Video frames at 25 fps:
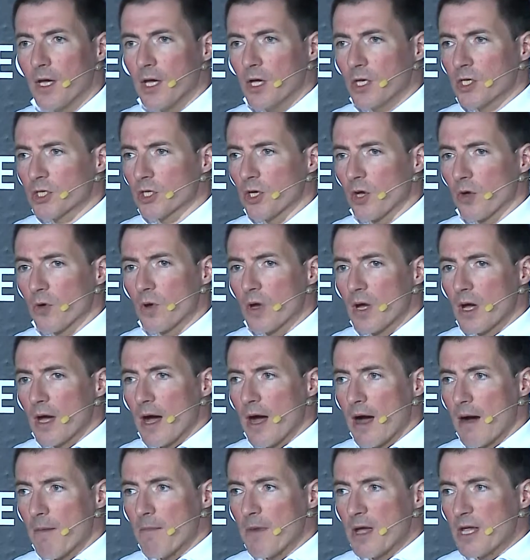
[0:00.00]
So
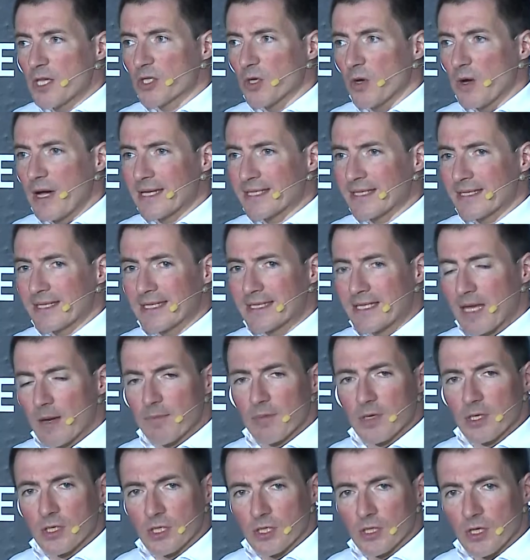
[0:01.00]
as a
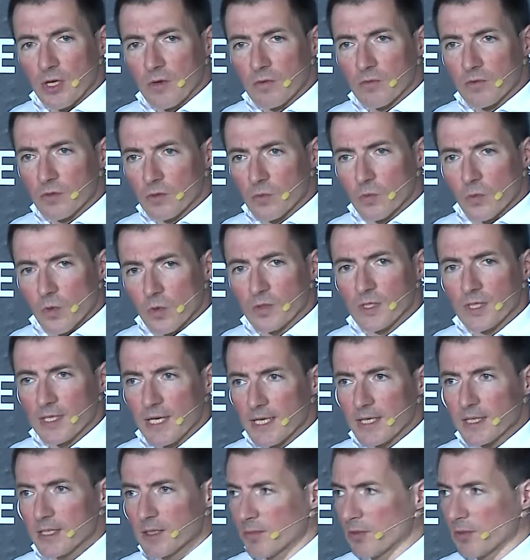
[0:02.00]
stepping stone towards this,